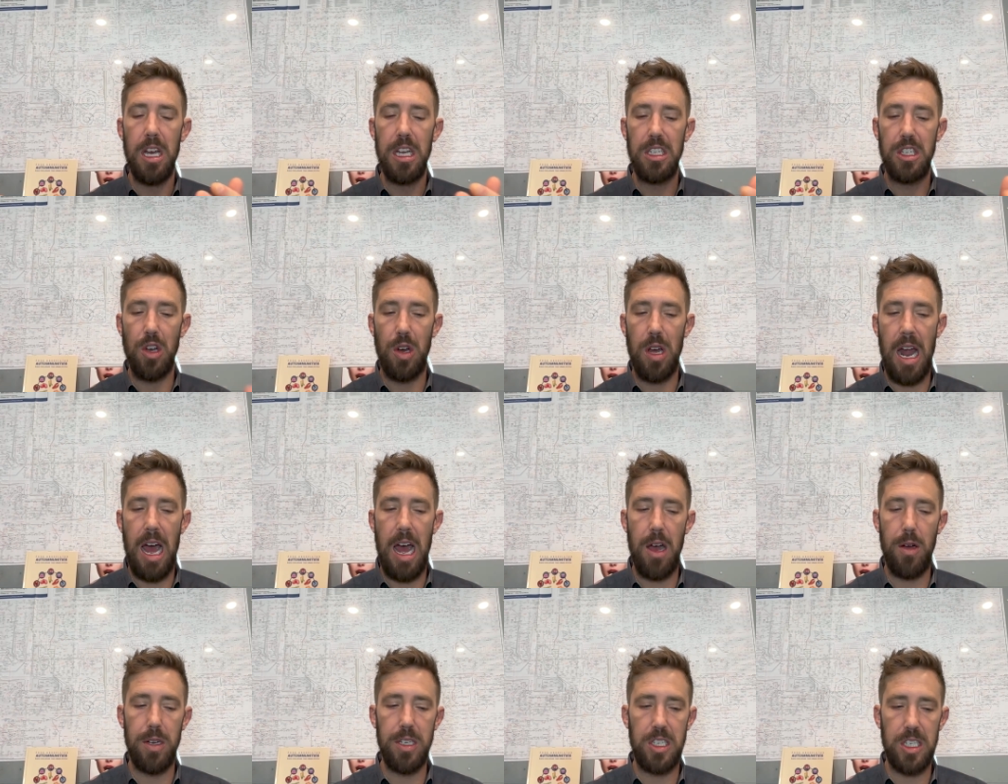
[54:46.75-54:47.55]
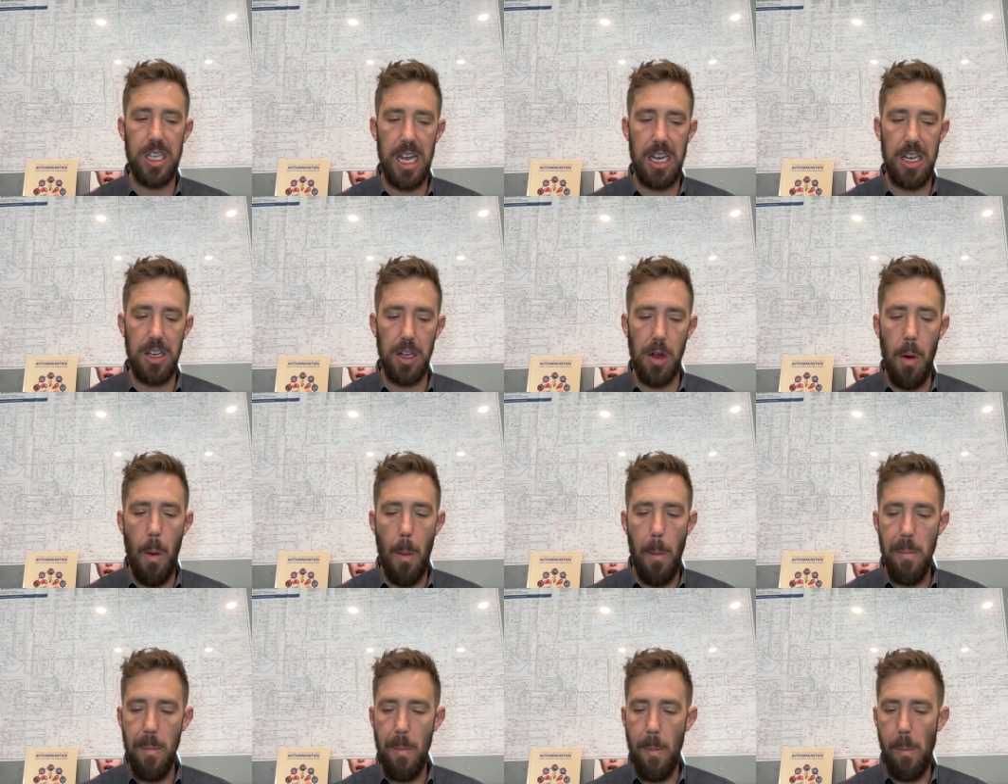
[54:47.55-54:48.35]
So, and I always say too,
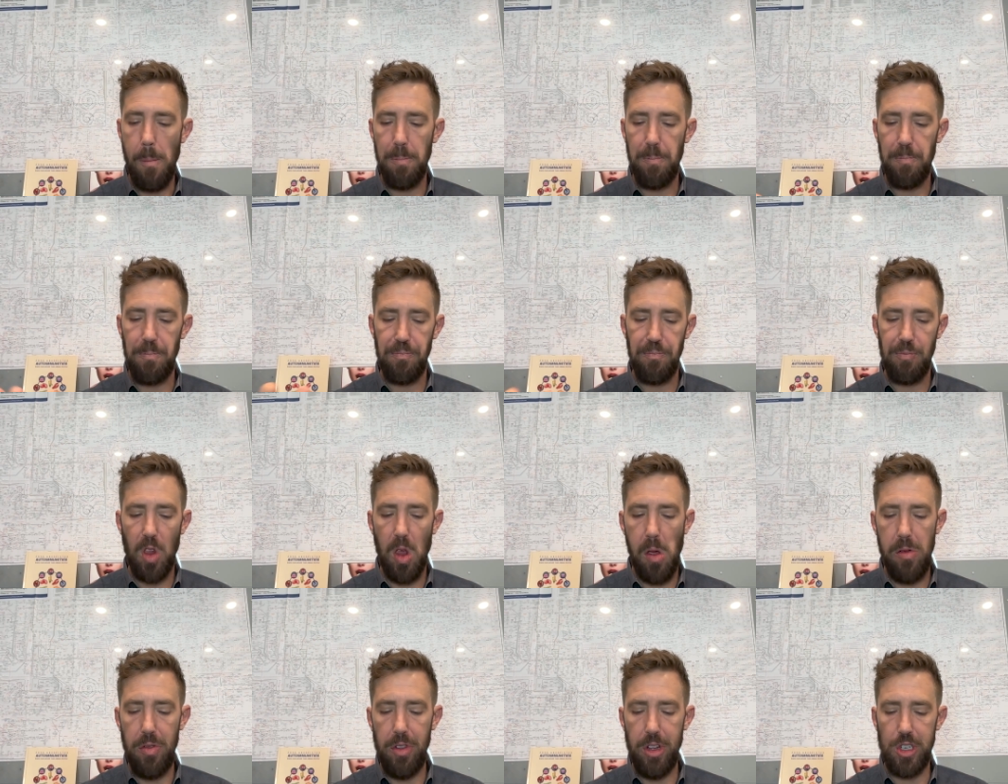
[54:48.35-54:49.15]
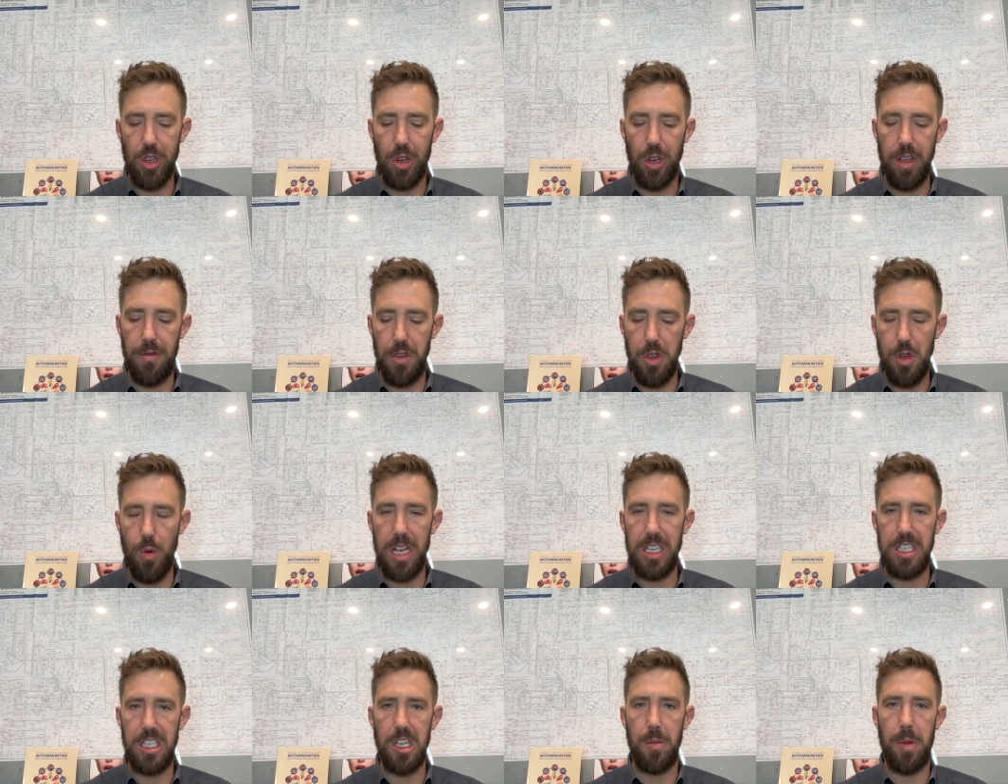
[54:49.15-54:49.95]
there's only a few
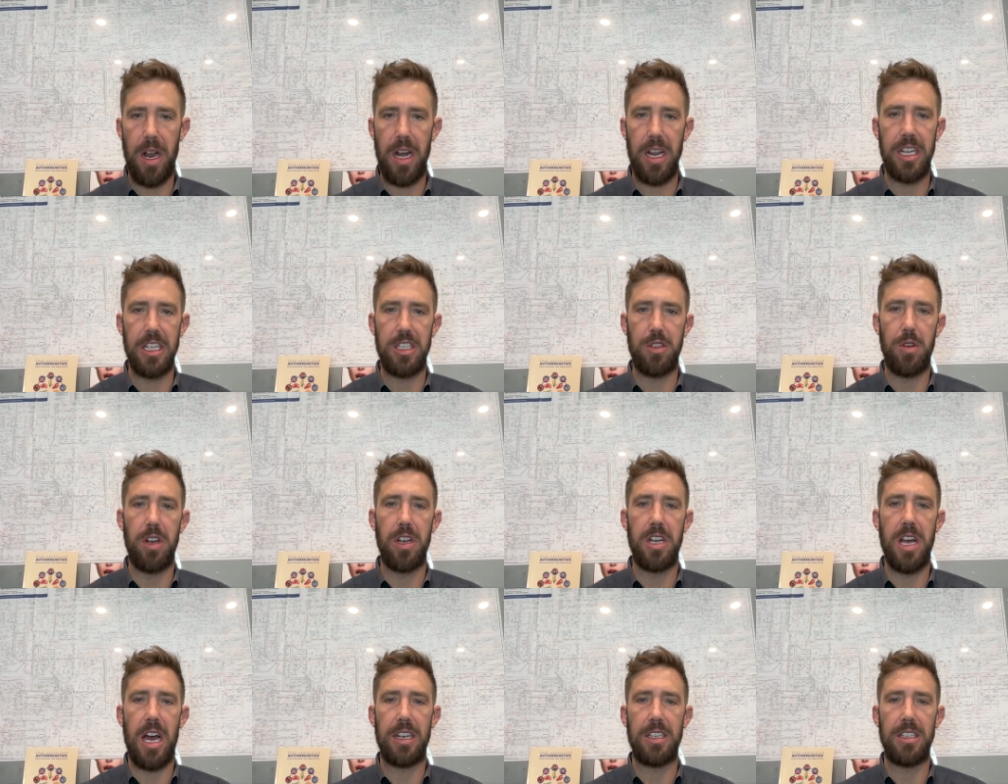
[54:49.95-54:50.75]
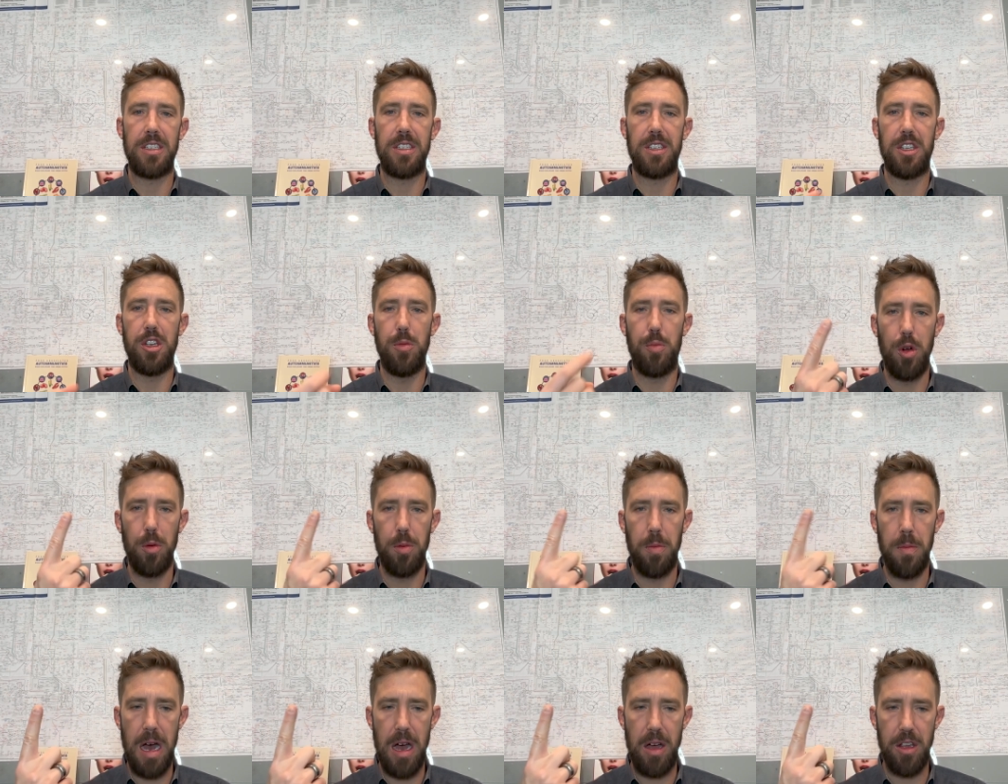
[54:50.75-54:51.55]
ways that your body gets rid of toxins. You
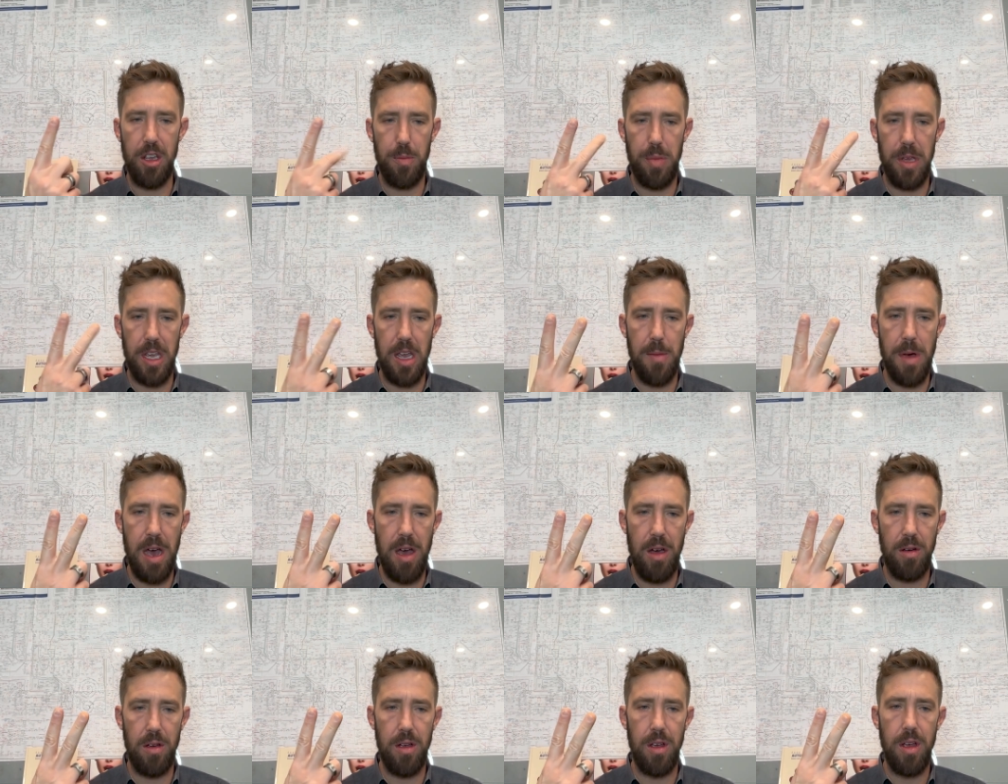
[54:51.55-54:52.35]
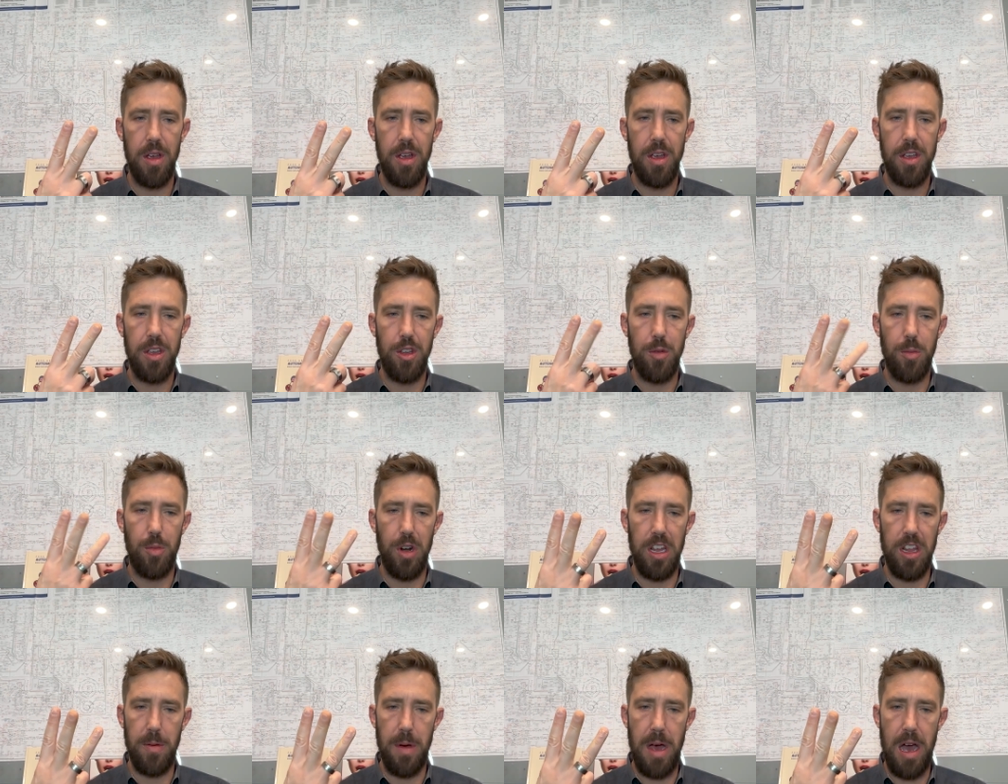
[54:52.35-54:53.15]
poop them out, you pee them out, you
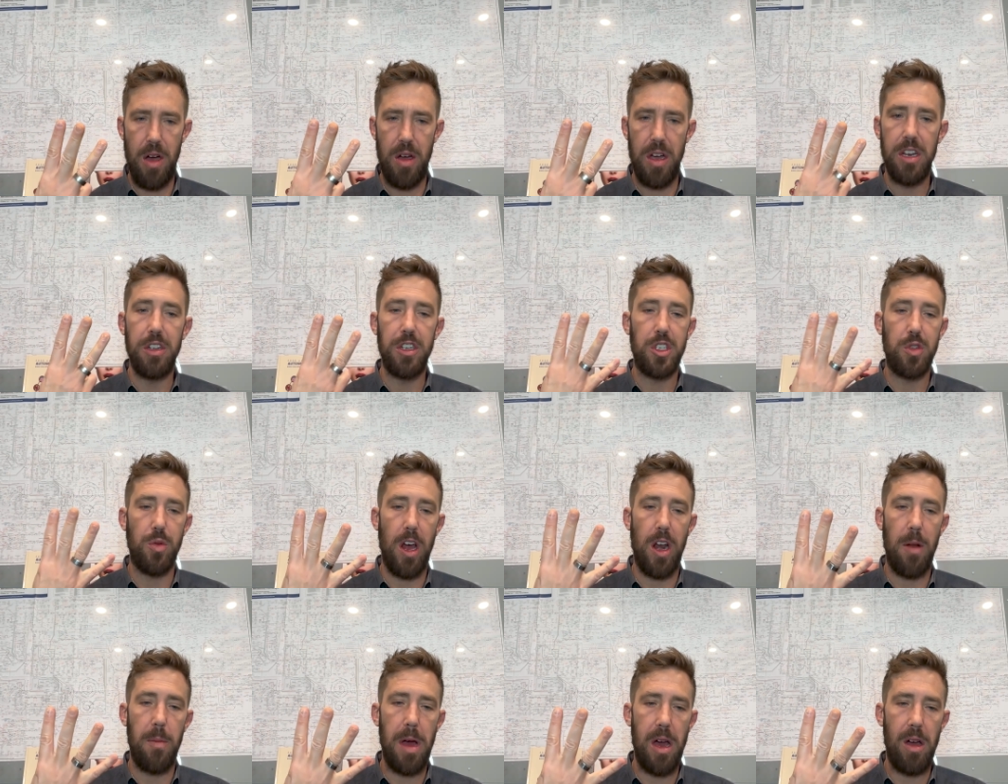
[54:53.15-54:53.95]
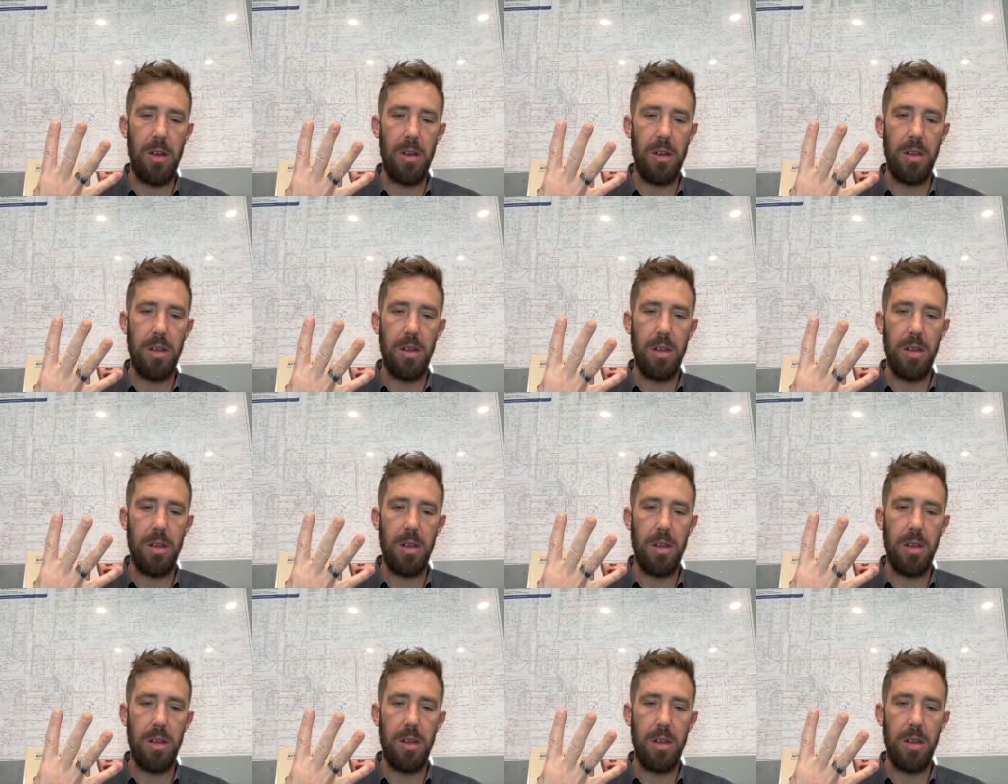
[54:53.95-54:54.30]
breathe them out, and you sweat them out.